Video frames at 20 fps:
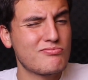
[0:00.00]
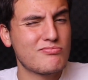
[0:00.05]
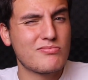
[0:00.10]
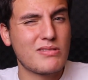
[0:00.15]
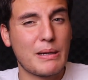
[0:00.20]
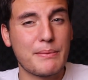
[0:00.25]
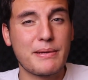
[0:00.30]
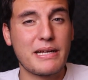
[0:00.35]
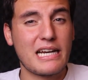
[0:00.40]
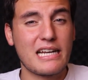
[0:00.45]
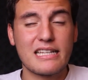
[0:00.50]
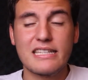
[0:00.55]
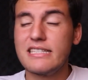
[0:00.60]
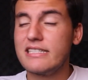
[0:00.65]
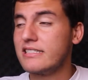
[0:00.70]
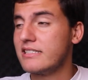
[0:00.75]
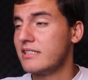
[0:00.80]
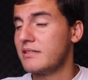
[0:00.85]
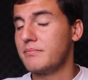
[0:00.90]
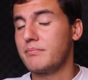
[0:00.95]
I mean, at
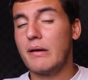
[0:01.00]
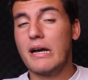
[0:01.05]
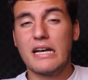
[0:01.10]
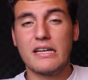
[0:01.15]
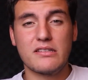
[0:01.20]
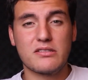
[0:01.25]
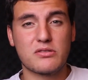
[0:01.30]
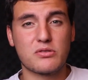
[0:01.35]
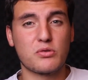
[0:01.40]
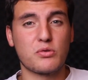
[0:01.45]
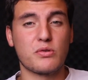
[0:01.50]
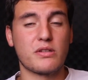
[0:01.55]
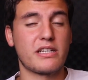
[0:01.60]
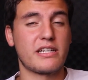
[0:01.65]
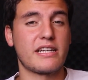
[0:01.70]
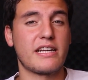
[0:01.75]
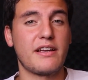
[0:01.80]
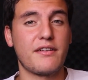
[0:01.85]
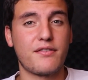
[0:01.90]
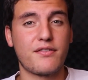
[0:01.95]
least in my
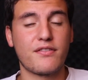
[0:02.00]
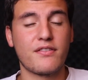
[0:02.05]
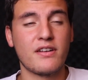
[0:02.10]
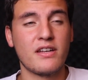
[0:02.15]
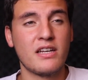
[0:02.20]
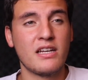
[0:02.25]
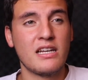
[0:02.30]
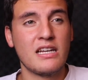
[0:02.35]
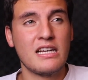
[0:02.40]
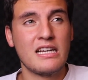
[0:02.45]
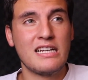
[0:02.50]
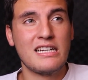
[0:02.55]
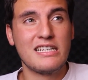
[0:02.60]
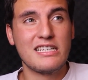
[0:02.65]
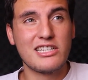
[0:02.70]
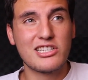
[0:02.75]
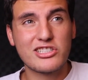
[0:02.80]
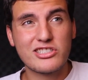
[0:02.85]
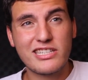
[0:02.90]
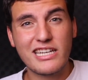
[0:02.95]
schooling, if
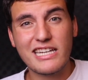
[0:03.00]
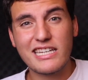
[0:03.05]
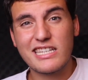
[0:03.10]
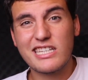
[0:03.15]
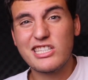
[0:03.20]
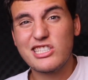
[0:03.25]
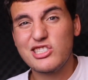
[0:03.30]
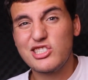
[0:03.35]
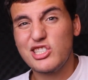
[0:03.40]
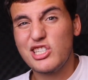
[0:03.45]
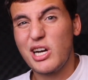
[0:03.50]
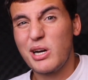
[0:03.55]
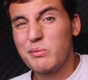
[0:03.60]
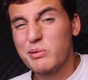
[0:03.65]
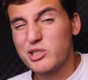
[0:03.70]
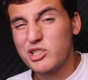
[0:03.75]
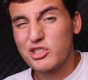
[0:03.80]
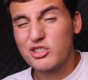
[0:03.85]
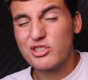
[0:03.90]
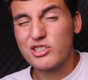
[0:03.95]
you're taking
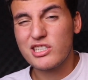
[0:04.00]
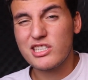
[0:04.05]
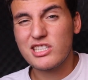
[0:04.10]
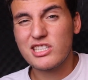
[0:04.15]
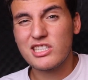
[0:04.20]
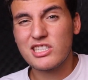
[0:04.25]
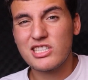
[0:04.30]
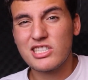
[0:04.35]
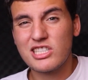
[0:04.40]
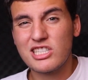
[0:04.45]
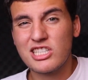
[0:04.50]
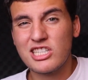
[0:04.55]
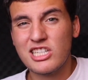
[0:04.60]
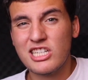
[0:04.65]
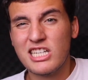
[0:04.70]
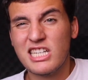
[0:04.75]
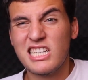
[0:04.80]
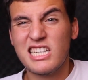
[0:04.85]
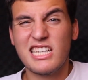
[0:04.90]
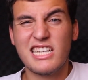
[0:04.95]
geometry
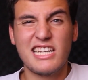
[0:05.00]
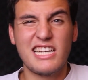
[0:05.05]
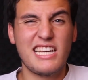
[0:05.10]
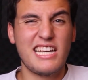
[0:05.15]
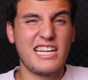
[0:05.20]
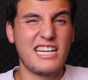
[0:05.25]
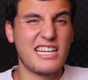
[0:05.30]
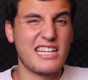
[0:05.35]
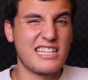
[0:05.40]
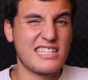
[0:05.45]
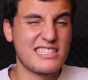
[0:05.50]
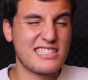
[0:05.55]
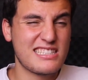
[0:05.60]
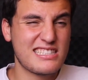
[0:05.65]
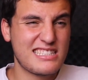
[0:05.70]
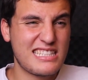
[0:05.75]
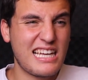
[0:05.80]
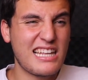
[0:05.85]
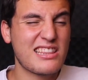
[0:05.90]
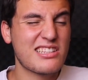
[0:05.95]
in the
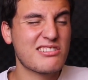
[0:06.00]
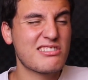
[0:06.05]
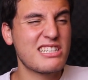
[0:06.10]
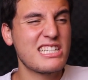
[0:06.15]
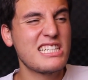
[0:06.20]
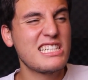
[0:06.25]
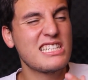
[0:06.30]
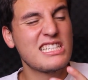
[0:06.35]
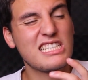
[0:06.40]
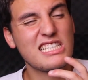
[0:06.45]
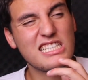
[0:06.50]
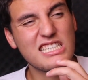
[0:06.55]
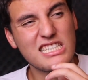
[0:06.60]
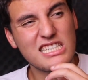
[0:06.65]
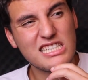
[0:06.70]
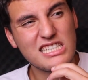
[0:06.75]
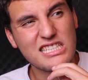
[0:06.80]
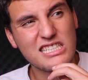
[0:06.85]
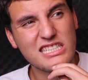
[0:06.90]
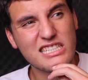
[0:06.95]
10th grade,
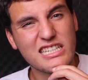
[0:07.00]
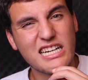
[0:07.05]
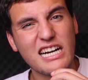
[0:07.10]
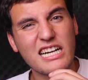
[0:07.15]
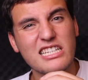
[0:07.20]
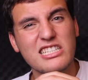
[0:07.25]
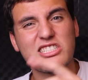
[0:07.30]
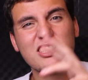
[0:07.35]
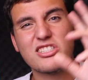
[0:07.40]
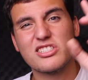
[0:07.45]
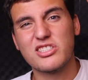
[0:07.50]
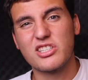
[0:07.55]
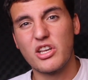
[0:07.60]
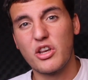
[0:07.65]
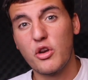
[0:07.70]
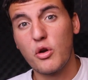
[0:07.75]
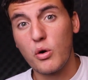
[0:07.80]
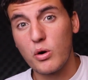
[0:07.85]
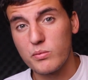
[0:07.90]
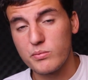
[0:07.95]
you're kind of just
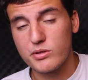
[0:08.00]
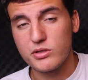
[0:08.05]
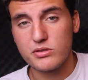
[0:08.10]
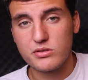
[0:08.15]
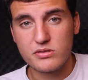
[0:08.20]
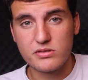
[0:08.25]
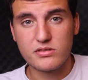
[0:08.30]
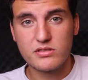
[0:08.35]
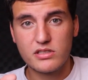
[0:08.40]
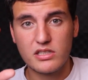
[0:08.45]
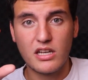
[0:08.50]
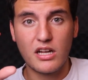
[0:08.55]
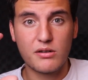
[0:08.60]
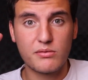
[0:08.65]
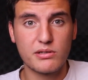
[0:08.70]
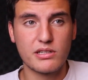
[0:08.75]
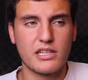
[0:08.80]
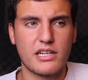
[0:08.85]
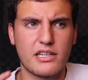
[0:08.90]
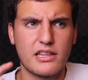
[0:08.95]
normal, not
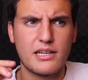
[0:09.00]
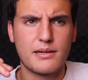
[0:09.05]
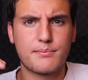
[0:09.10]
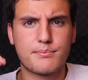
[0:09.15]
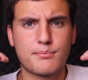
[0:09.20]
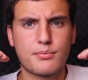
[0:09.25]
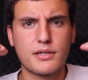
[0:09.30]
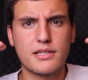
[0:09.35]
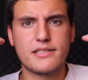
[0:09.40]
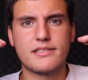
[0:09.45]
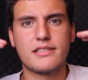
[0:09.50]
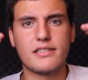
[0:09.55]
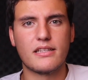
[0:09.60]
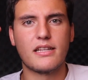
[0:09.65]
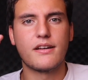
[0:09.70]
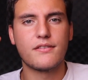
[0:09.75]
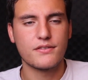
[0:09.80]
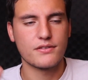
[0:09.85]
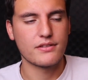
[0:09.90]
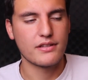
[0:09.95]
really on that Princeton
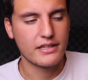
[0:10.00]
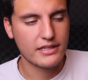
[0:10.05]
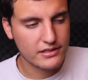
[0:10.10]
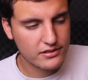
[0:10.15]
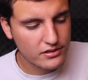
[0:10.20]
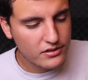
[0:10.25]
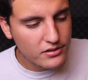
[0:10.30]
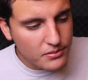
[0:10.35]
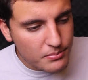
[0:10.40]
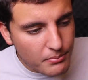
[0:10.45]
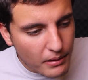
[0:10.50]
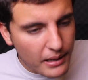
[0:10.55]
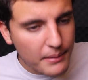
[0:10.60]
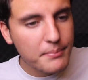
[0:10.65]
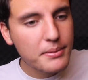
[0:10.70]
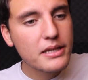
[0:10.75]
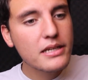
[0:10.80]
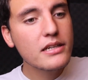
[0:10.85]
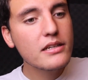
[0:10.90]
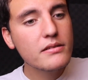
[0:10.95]
level. That's just my
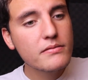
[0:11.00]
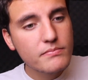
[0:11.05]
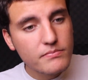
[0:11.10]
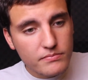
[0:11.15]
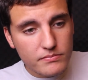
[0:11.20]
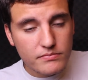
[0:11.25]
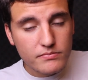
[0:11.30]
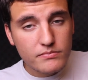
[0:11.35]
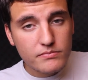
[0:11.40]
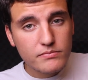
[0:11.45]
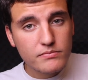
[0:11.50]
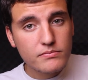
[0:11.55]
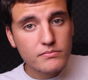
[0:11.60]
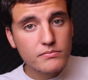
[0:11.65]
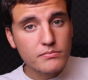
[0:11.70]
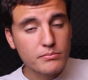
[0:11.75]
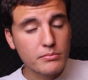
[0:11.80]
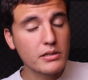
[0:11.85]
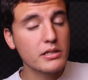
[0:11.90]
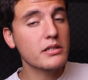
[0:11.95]
opinion.
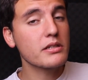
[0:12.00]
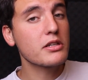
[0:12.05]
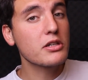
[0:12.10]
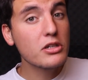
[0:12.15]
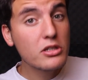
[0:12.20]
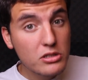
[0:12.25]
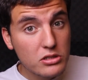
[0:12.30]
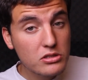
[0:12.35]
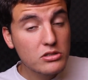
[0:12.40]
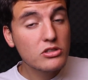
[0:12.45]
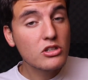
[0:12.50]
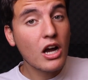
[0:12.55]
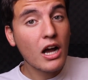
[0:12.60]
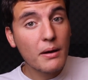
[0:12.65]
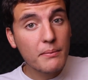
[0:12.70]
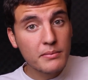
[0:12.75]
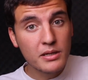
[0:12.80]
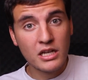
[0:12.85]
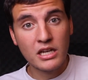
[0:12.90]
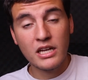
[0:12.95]
But good
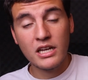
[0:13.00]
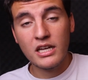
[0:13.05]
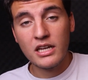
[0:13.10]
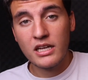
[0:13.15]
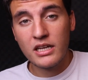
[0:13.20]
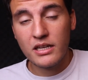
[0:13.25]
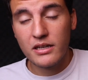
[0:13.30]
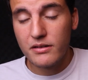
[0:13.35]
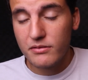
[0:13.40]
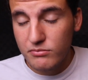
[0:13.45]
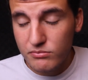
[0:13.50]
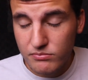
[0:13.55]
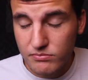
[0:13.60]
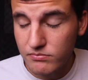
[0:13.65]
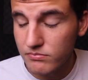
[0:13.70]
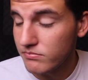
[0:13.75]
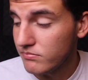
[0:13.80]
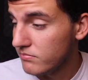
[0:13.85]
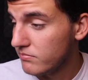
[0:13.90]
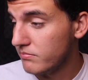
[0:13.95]
job
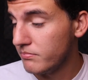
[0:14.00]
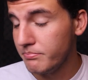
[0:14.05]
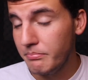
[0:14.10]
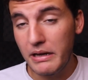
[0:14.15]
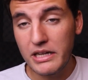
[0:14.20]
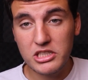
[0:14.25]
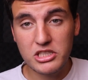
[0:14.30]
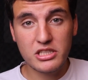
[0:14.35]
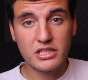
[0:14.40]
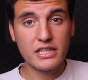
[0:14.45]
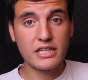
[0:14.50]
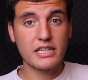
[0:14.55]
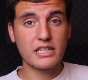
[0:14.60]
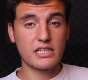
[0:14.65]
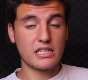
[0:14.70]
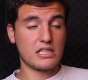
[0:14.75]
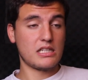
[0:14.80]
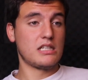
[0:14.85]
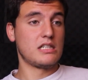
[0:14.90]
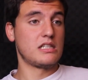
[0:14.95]
mentioning